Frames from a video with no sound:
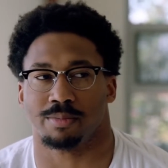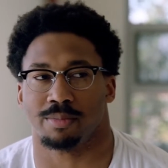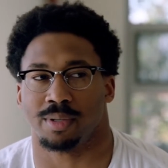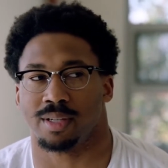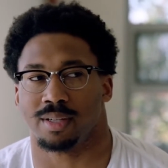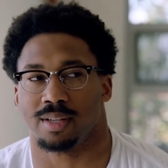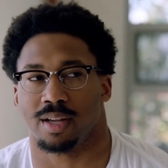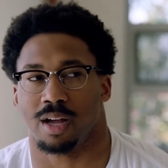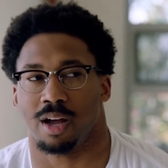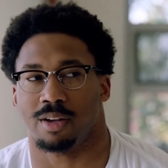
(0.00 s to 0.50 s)

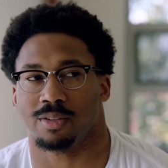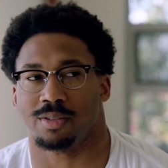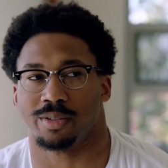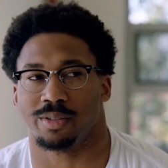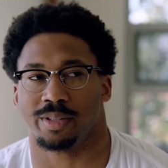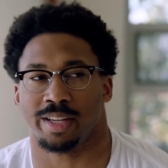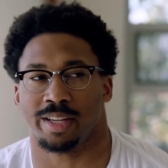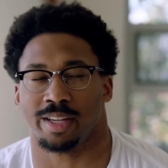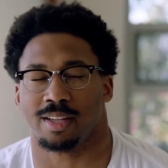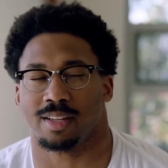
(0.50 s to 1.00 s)
But I also
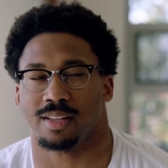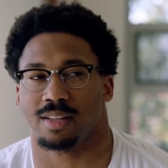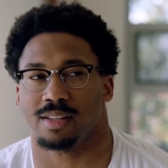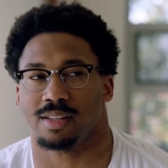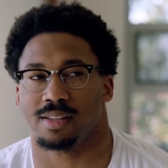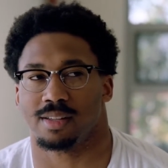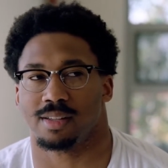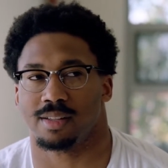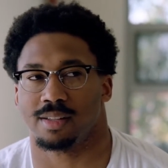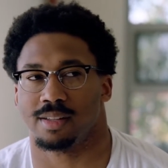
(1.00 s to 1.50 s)
think,
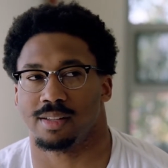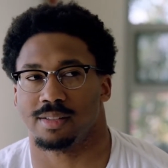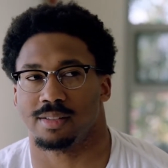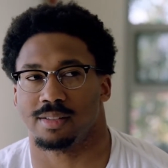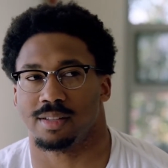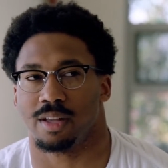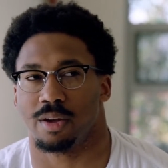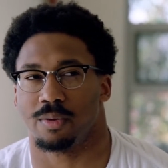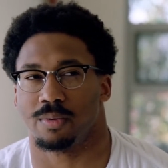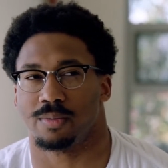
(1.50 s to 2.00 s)

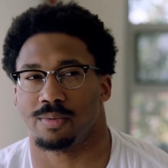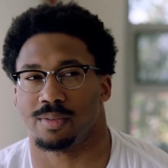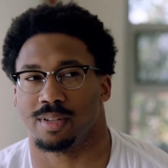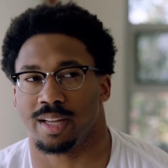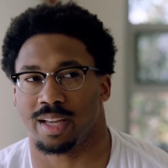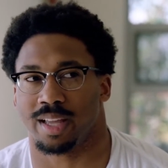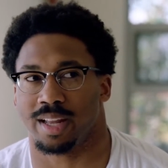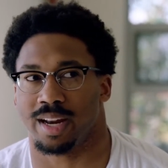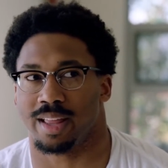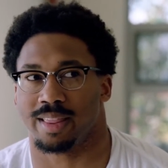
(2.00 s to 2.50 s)
you know,
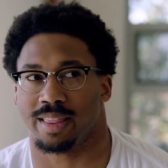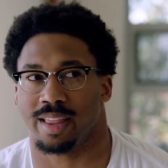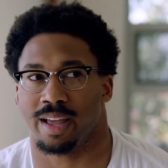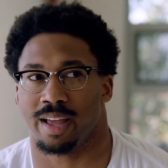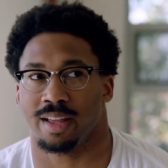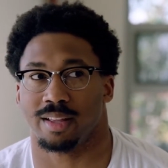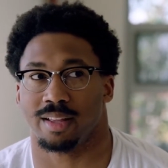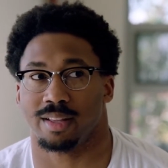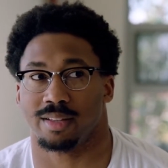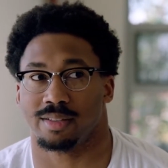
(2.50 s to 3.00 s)
looking at
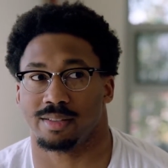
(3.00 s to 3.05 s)
that,